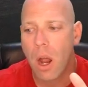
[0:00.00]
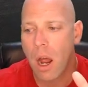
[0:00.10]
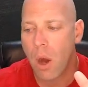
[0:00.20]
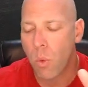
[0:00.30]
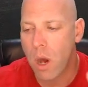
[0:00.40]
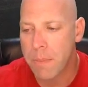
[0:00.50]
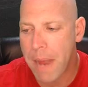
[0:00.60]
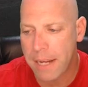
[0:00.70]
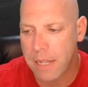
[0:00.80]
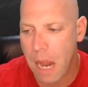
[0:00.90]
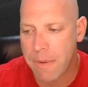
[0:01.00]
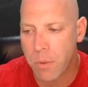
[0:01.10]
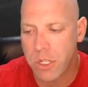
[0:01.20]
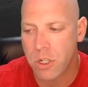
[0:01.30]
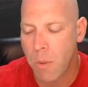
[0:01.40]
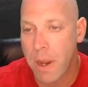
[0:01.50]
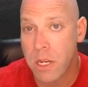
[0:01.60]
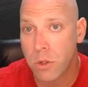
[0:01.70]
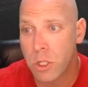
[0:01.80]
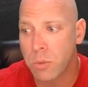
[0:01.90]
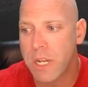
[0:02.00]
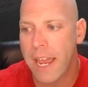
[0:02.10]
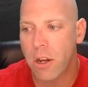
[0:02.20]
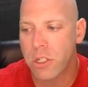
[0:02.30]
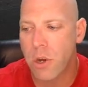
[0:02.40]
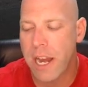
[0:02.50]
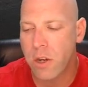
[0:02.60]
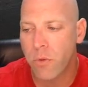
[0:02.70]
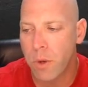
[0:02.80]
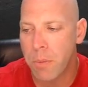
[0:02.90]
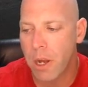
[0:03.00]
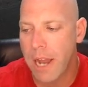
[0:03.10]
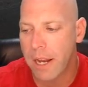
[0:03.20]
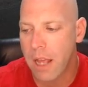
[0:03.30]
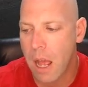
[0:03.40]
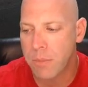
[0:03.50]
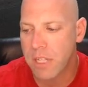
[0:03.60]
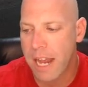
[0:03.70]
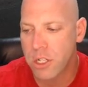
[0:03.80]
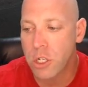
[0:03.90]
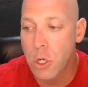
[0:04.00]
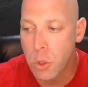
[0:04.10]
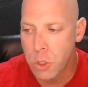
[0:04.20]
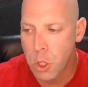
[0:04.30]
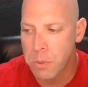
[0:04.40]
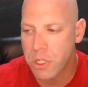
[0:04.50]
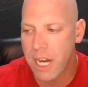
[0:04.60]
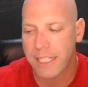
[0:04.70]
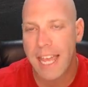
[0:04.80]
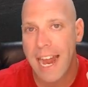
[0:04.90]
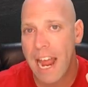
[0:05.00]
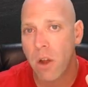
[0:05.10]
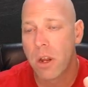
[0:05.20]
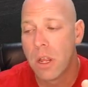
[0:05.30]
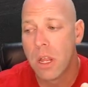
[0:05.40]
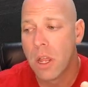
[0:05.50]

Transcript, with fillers: uh, running back timing, which is on my YouTube channel, joedanielfootball.com slash YouTube to check that out.